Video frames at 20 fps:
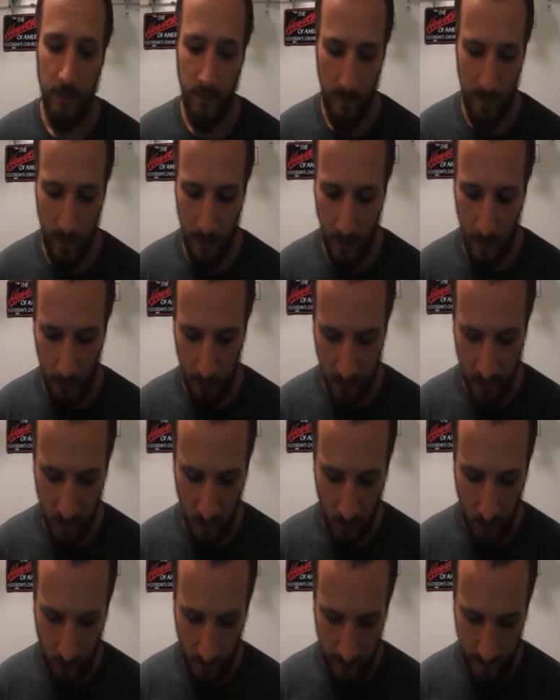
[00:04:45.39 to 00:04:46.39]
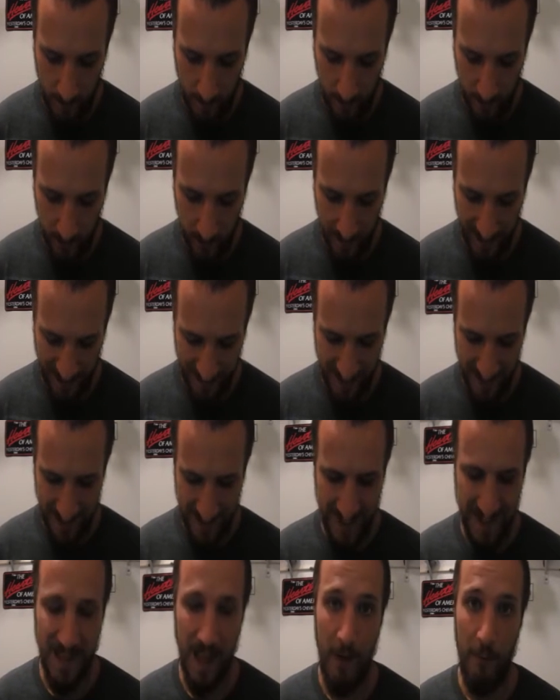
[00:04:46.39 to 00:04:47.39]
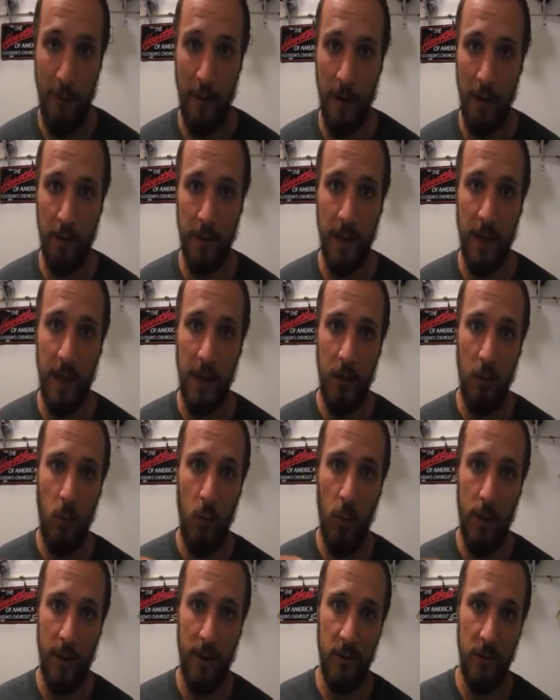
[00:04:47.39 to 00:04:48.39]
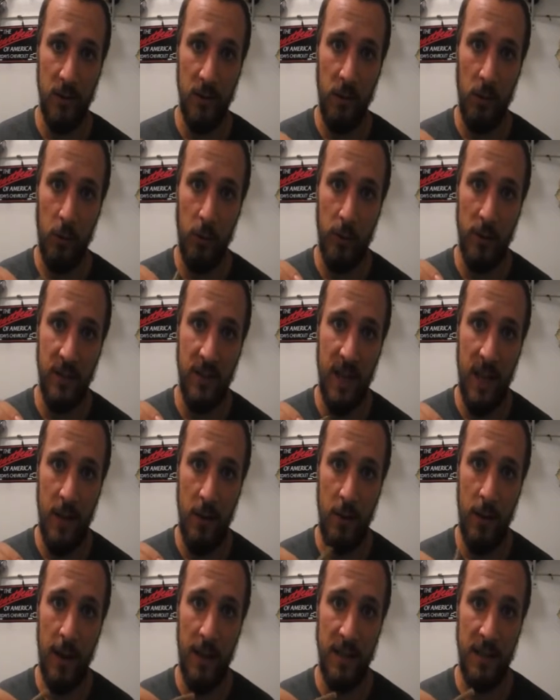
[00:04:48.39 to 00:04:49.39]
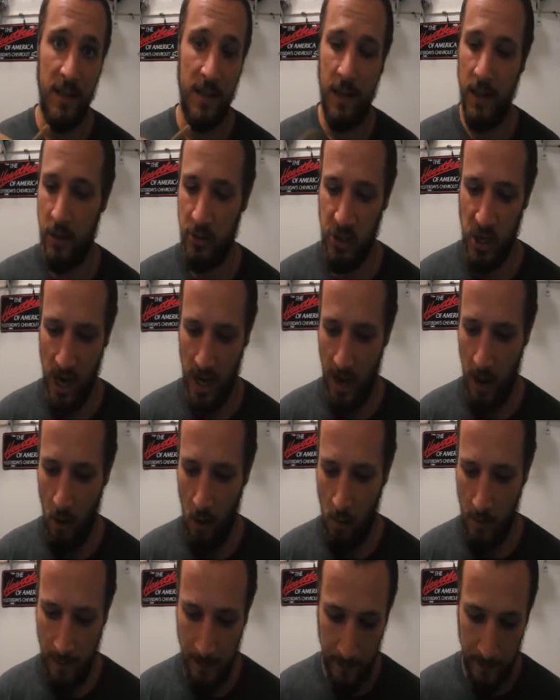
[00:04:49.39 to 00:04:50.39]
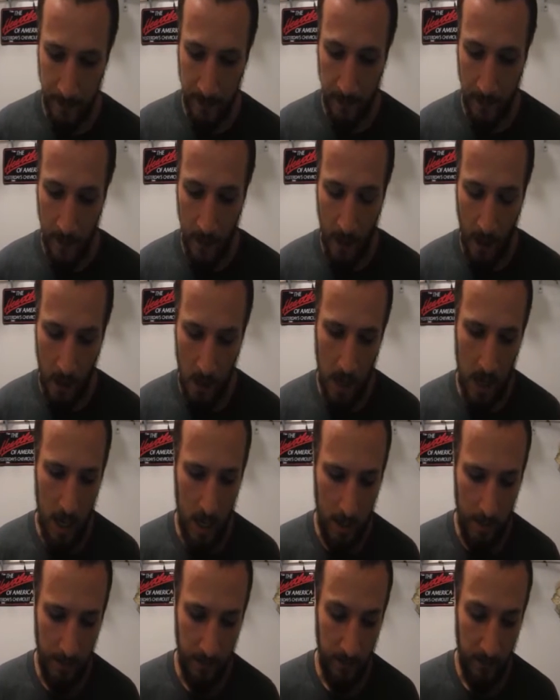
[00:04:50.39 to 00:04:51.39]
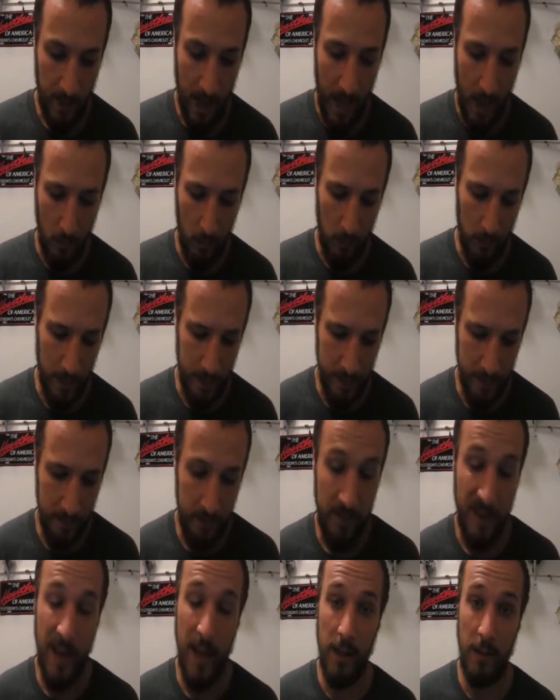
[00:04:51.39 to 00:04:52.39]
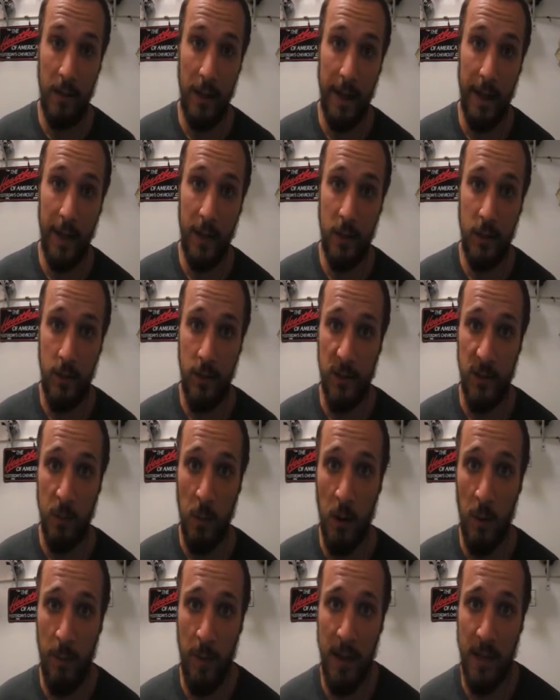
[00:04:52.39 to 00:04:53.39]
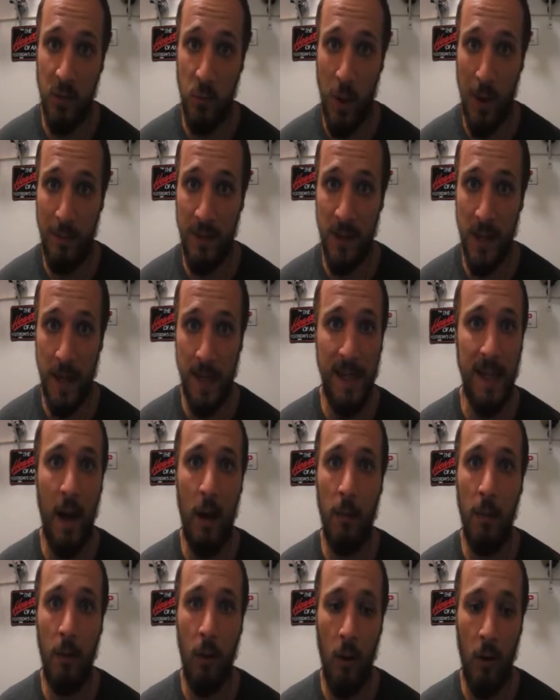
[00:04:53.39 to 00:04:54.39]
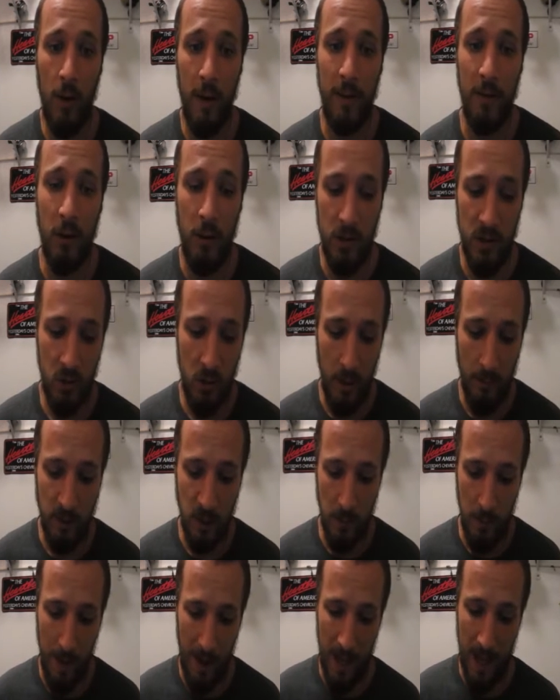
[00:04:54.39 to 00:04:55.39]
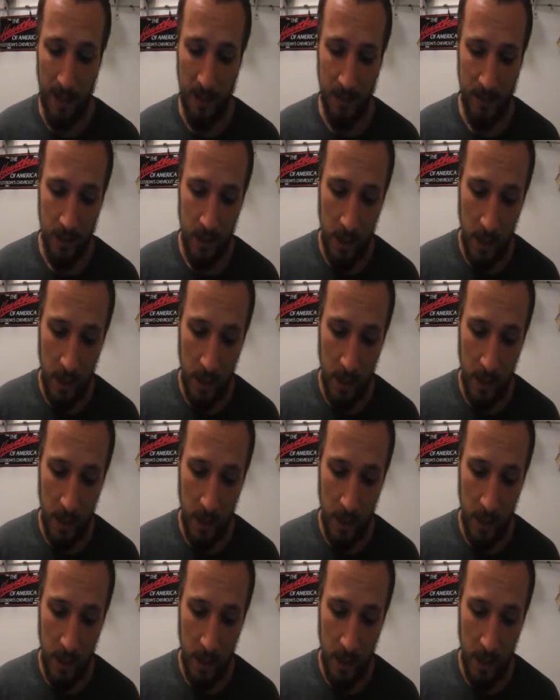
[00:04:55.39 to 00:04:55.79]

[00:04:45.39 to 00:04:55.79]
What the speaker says: You know, so this is definitely one of those lures that you guys need to check out. I will leave a link to SmartBait's website down below in the description box.